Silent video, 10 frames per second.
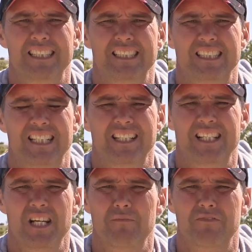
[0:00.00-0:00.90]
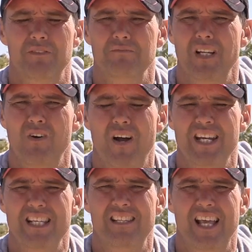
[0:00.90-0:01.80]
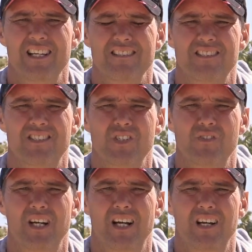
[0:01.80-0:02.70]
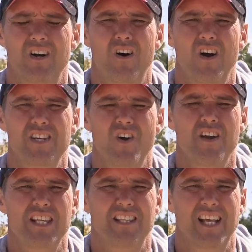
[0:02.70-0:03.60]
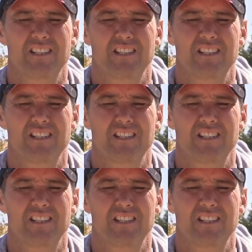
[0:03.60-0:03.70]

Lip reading: and they jumped from low 80,000s to high 90,000.